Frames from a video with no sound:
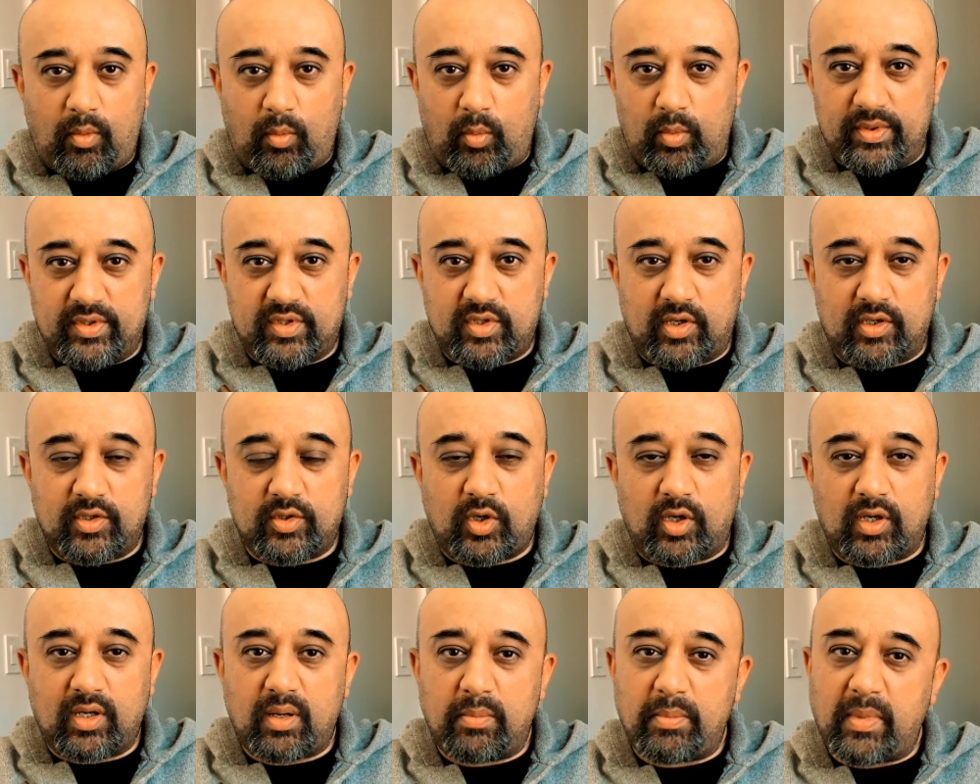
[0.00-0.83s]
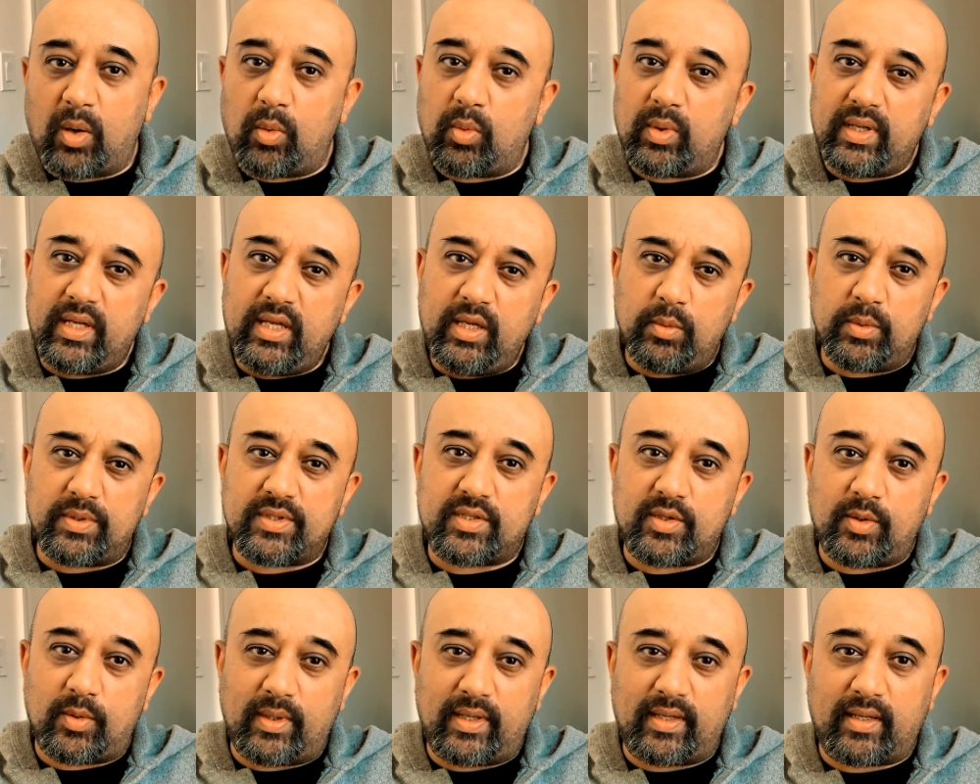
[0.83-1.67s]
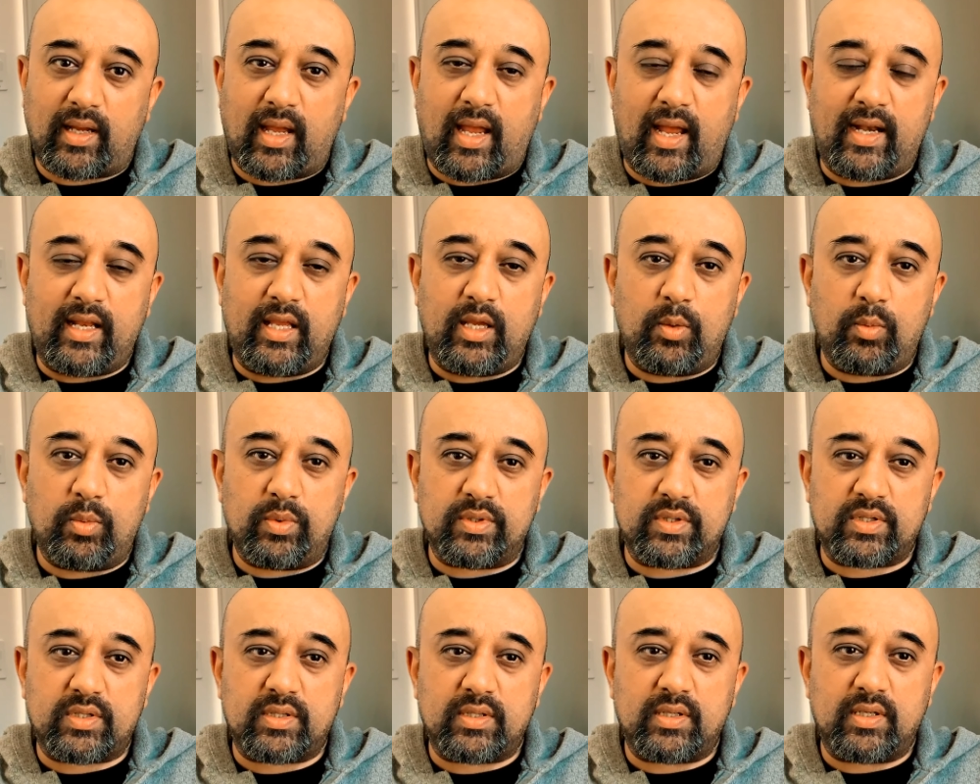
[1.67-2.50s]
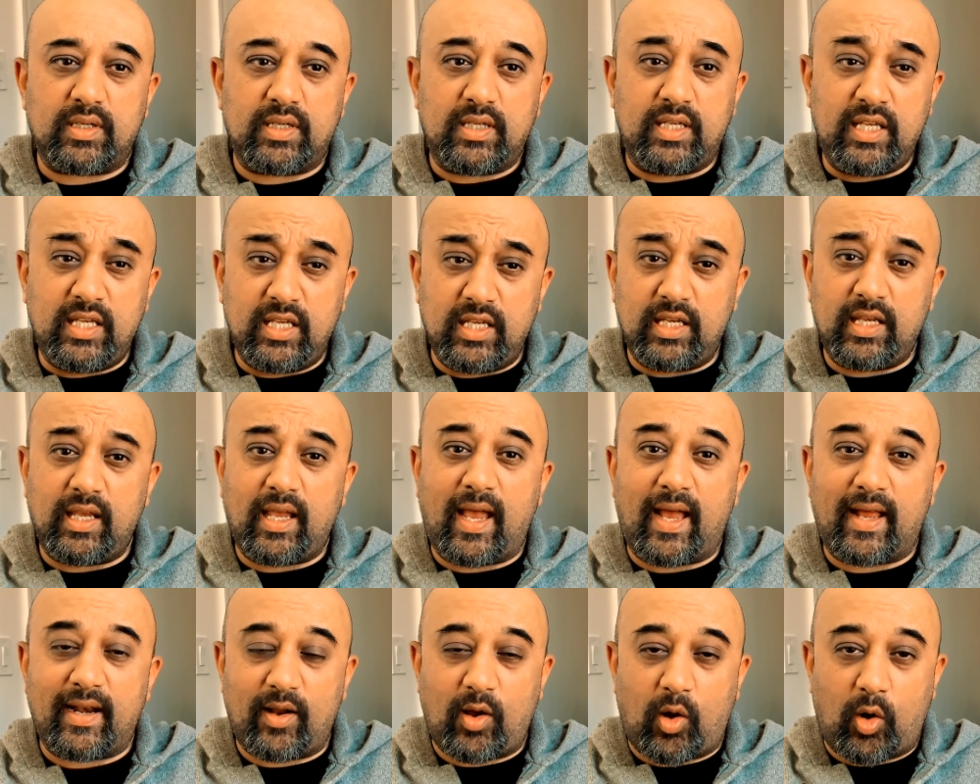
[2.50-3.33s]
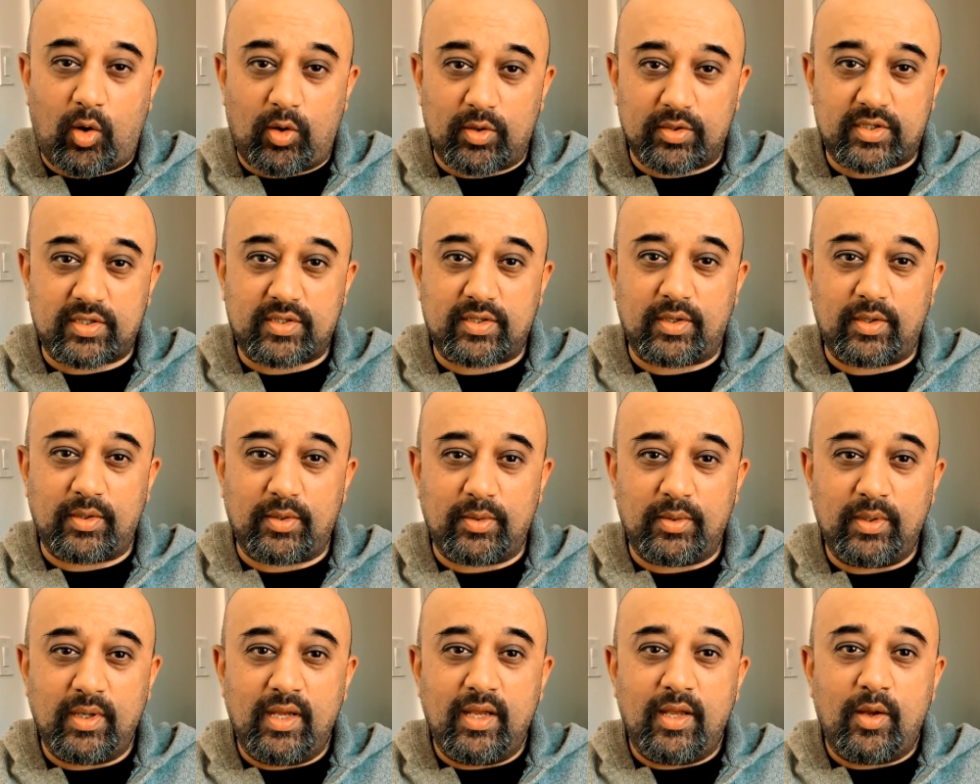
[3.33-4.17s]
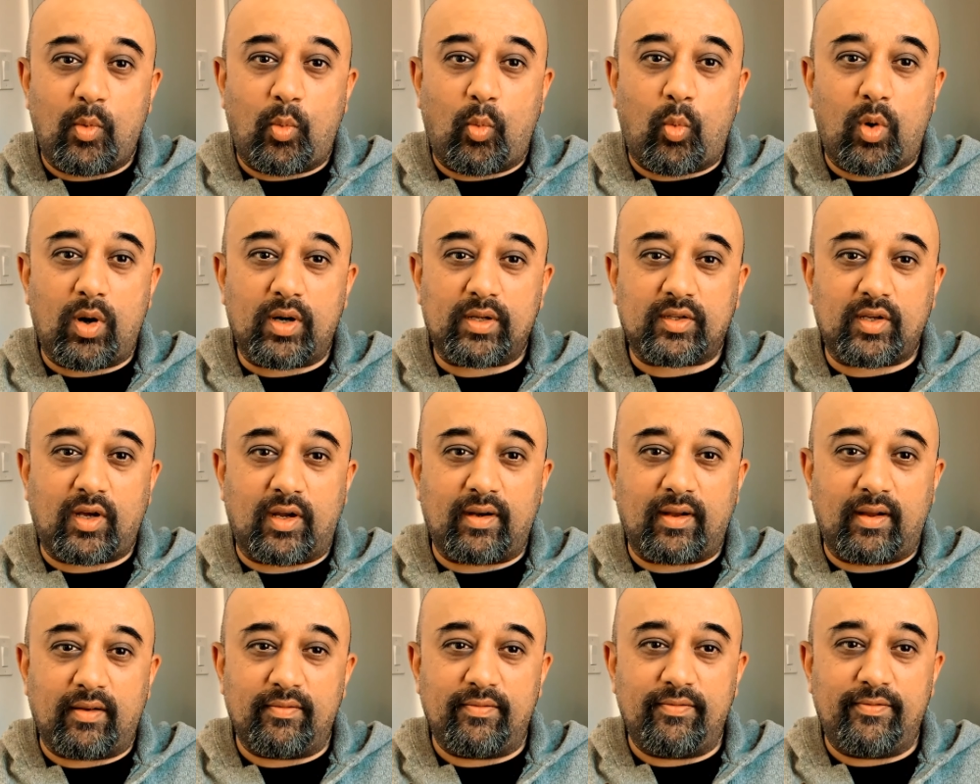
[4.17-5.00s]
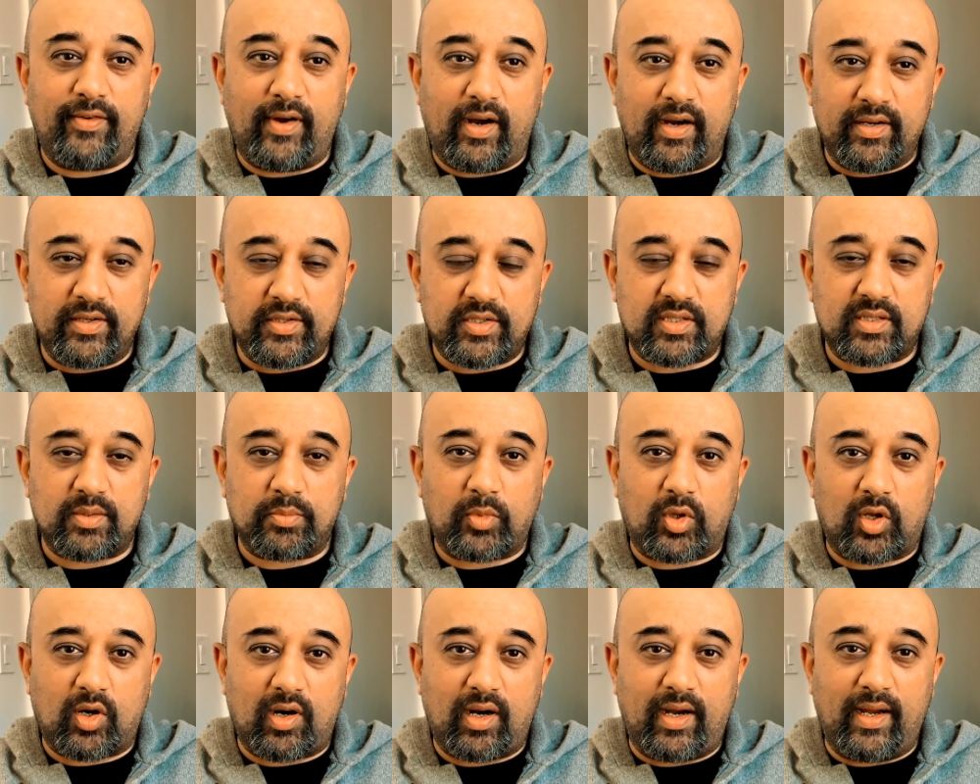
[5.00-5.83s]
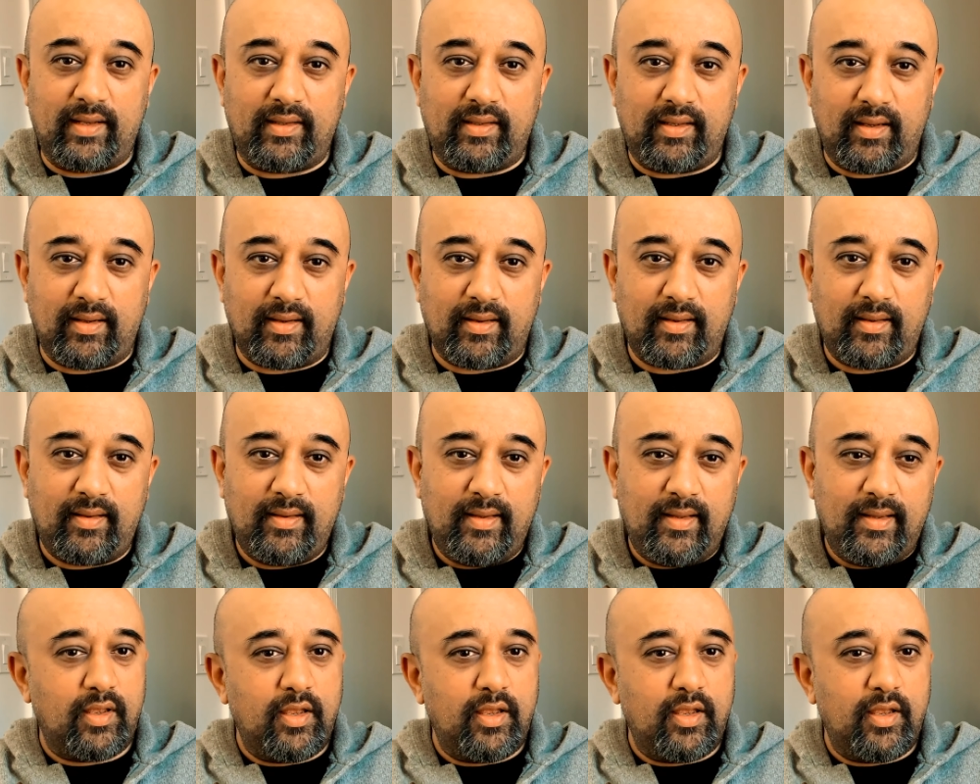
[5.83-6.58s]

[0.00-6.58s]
We started talking about what he was doing, and he was he had also worked on a very similar idea.